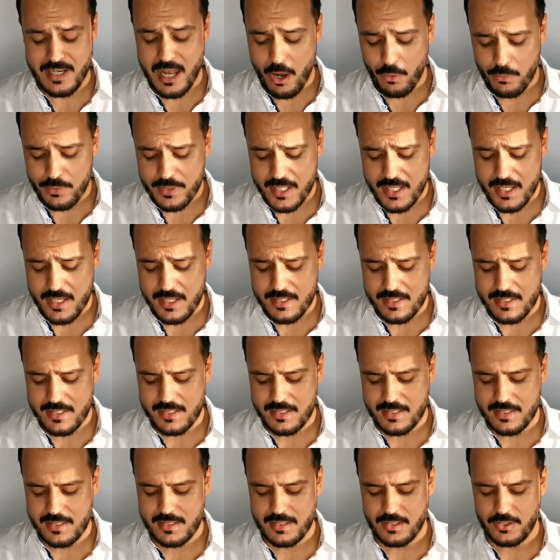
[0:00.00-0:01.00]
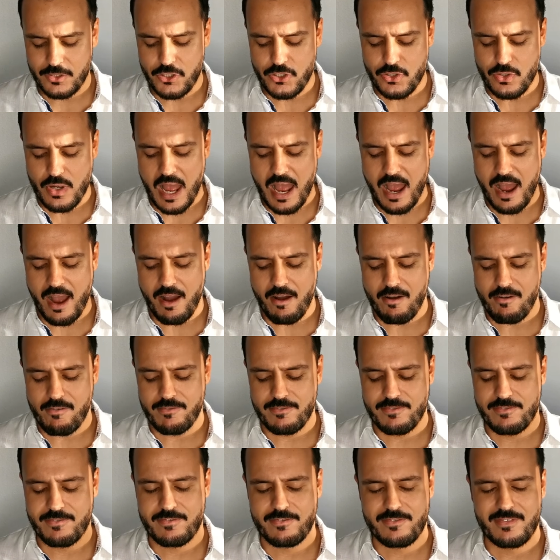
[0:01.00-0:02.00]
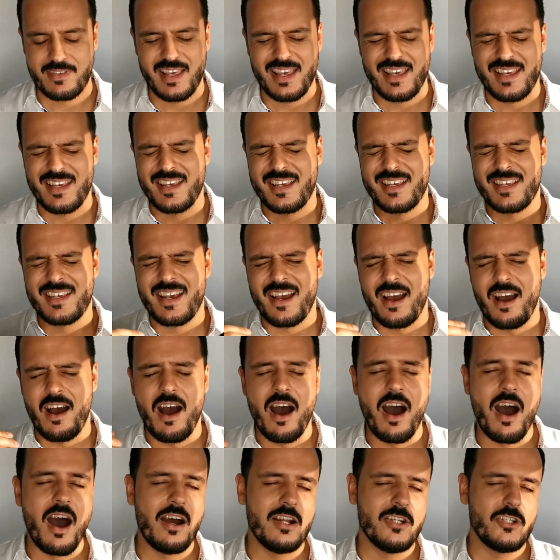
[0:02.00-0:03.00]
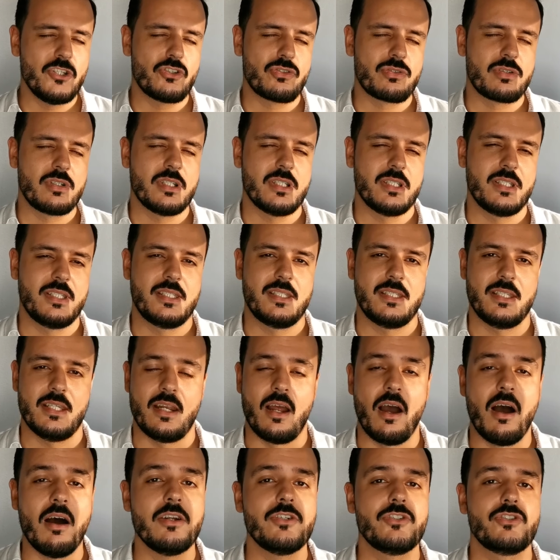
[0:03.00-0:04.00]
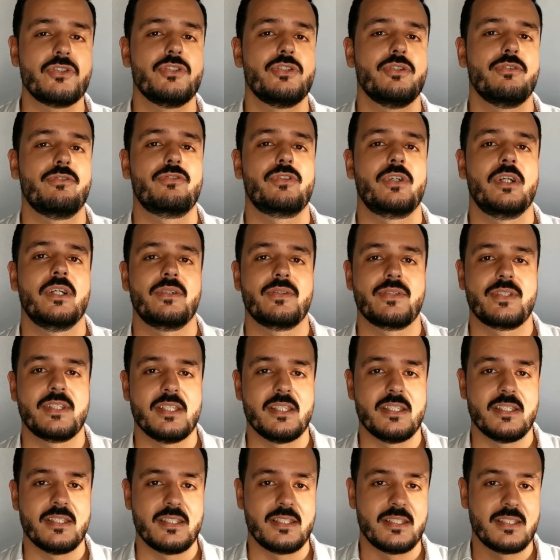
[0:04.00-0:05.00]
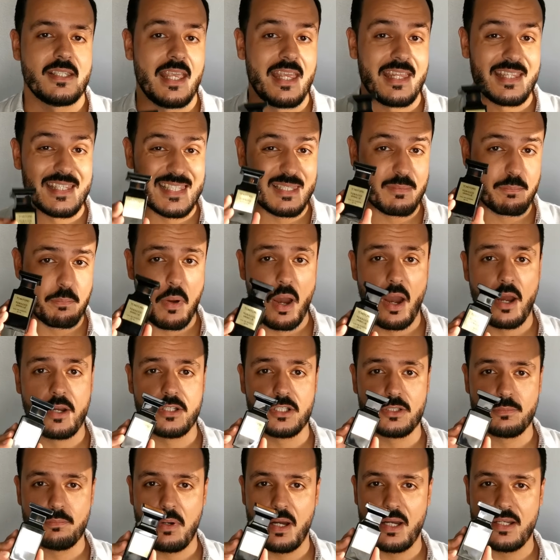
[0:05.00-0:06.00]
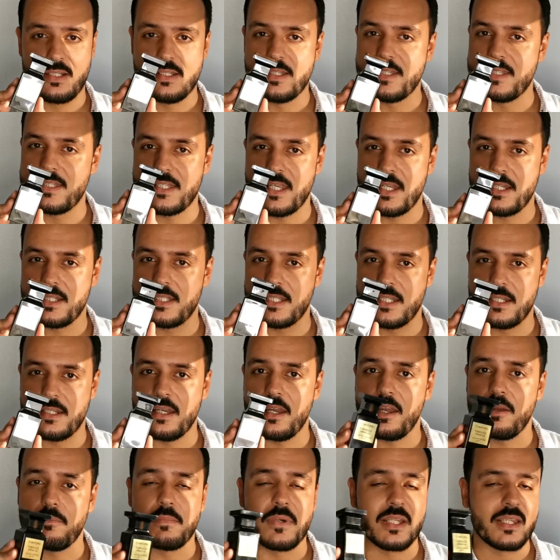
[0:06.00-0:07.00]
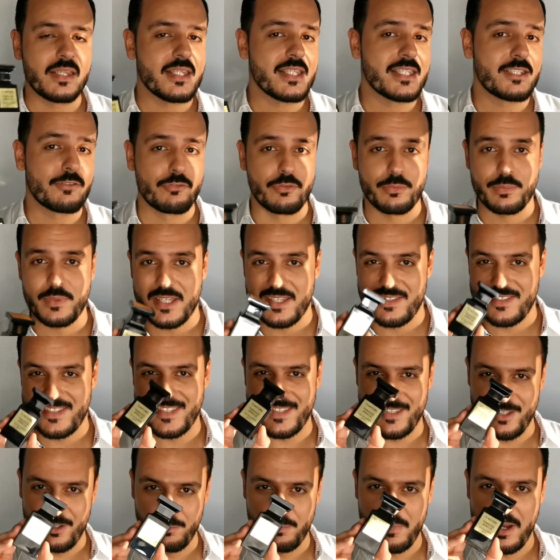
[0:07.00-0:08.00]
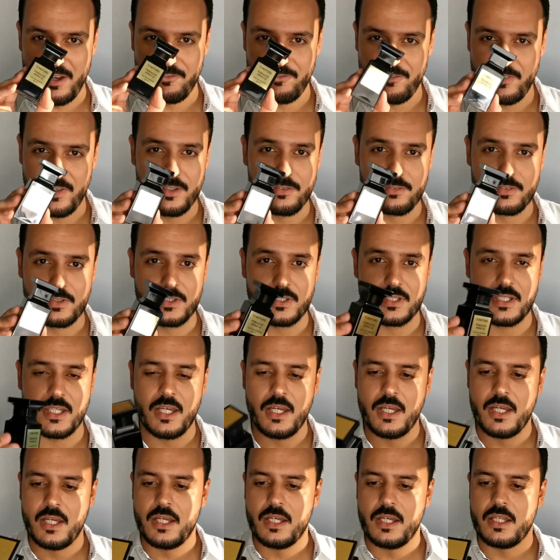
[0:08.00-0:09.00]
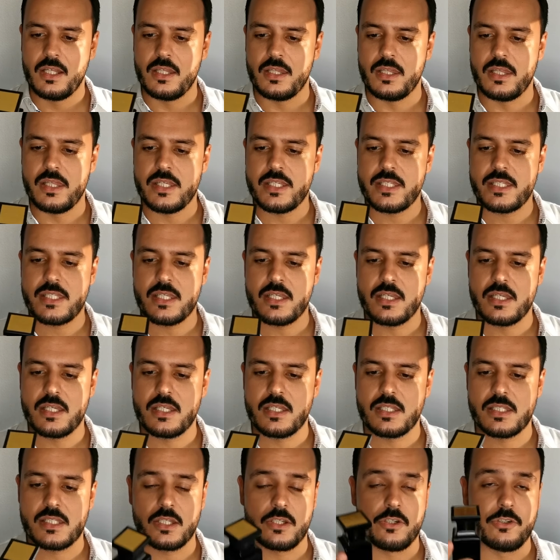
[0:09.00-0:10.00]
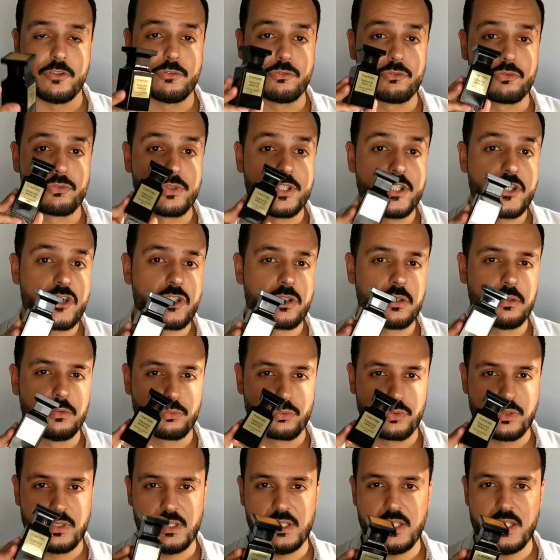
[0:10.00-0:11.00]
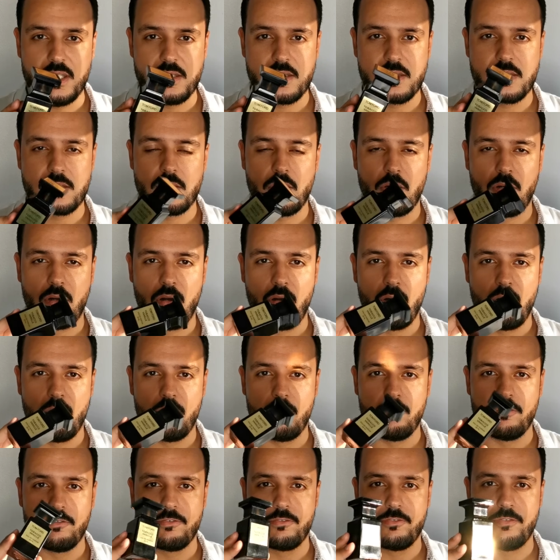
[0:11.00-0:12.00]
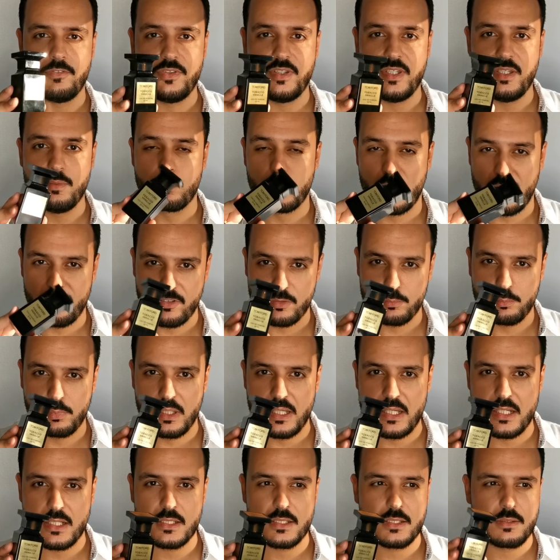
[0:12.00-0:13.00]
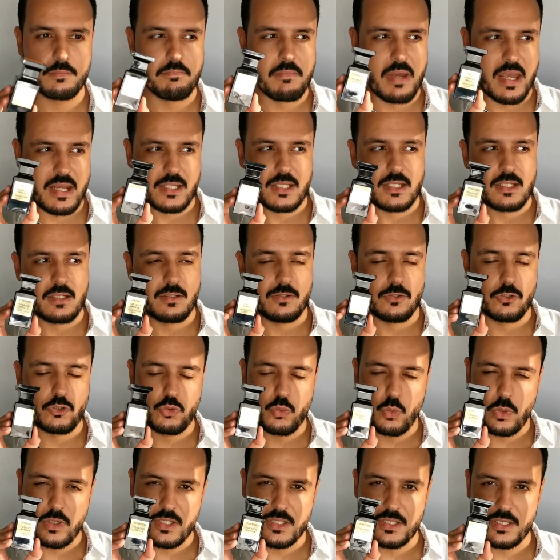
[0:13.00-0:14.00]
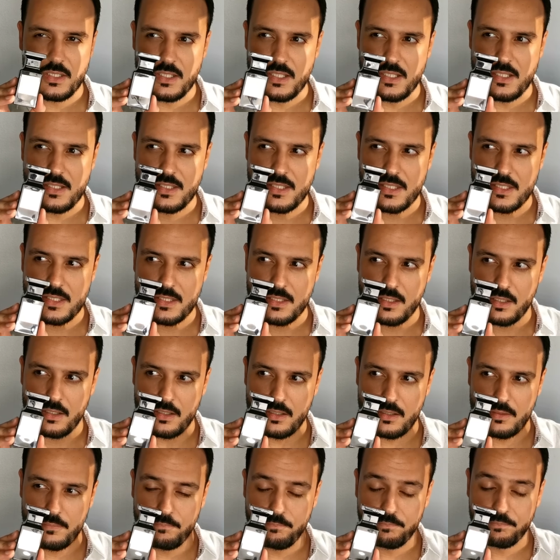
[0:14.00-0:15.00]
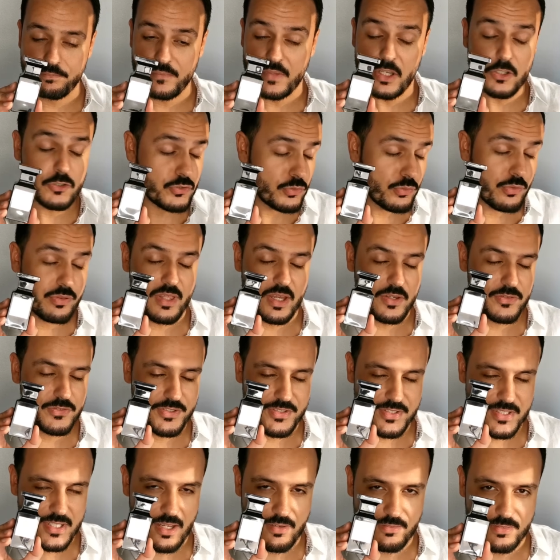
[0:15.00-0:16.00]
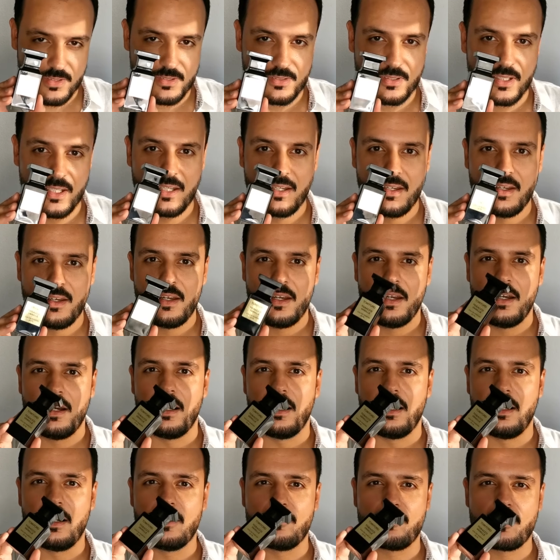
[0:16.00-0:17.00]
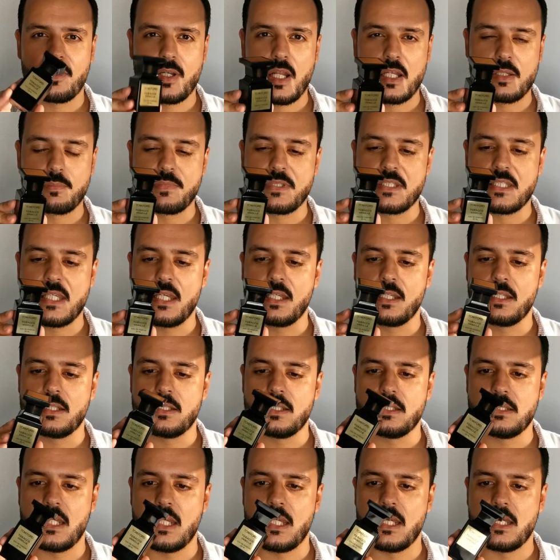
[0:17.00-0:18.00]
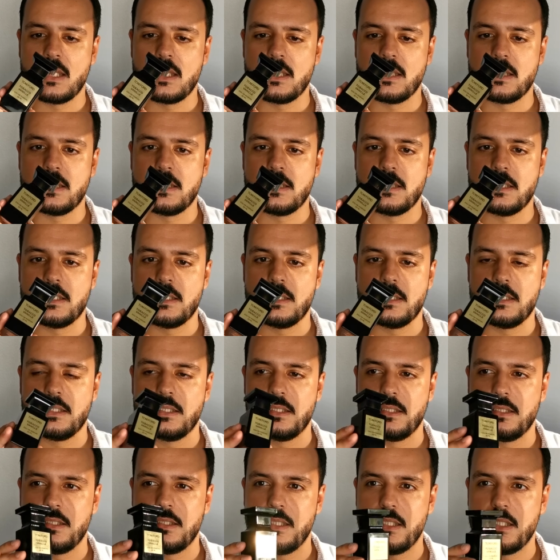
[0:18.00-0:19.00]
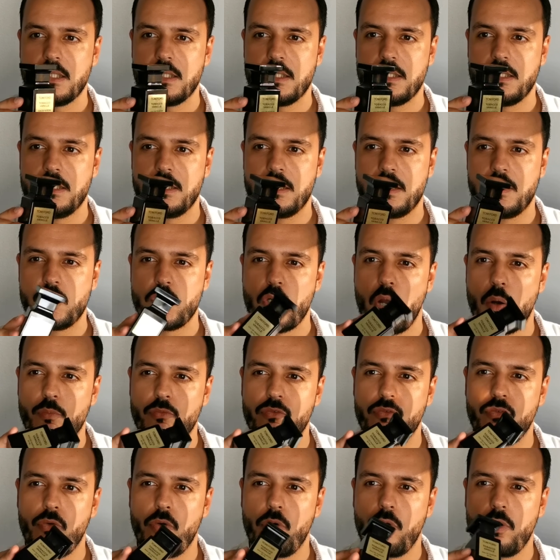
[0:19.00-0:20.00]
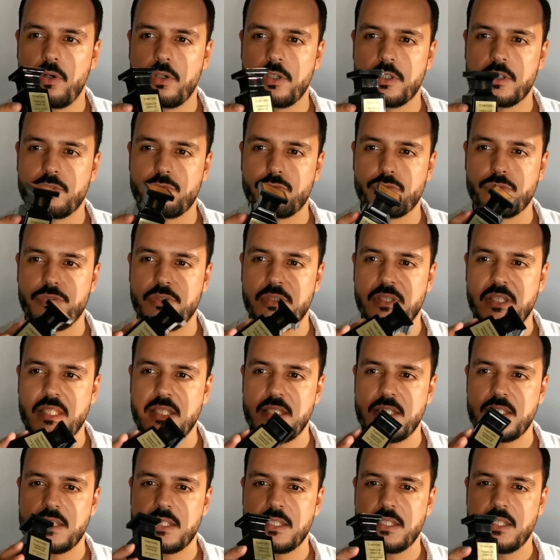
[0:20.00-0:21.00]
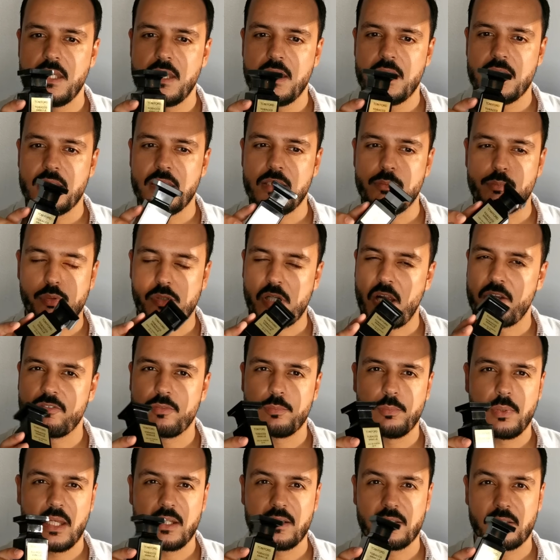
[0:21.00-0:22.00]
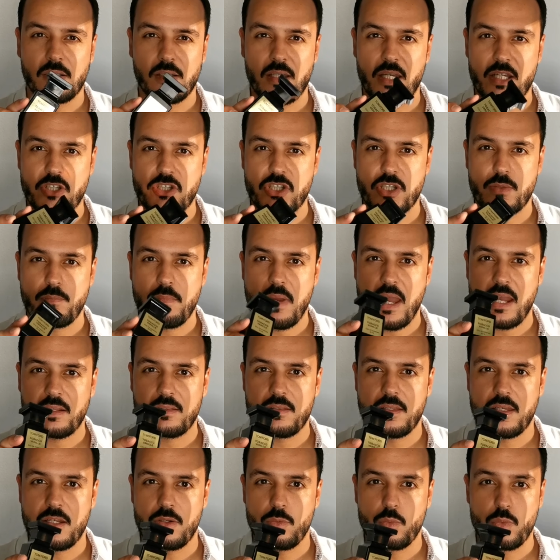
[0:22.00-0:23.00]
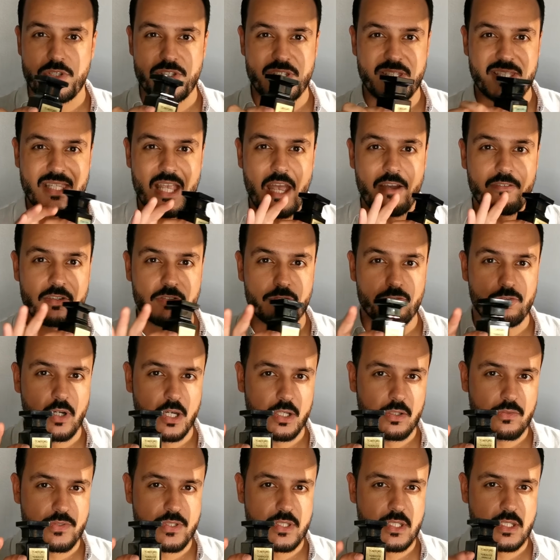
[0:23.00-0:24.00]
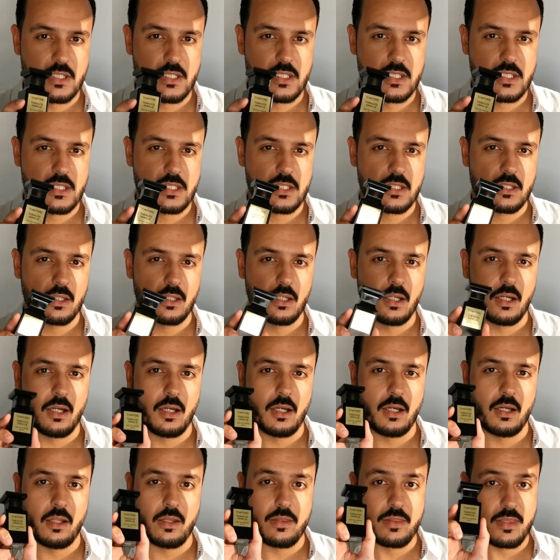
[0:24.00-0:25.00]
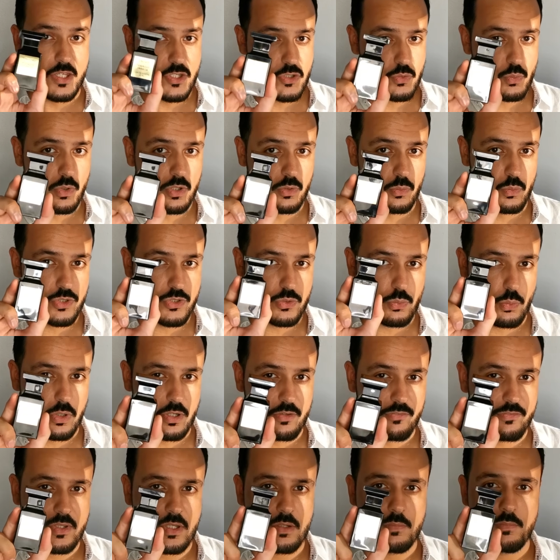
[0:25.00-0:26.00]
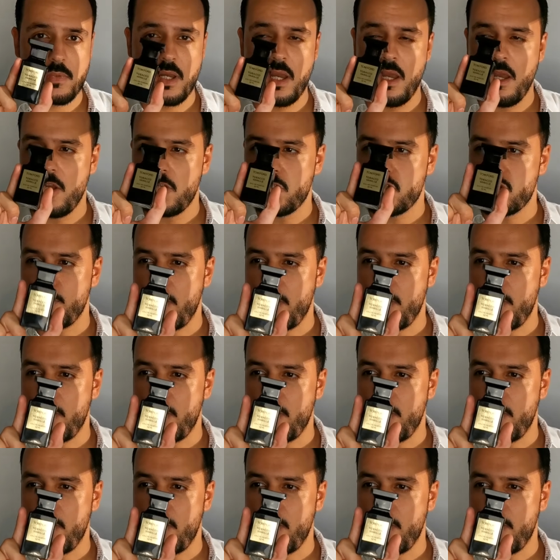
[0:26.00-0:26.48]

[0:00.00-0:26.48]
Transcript: Nowadays you have hundreds and hundreds of fragrances inspired by this scent DNA but this for me is still my favorite. This is an original release of the Private Blend back in 20, um, 2007, uh, if I'm not mistaken, and it, Tom Ford released the Private Blend collection back then with seven fragrances. Uh, this one was one of them.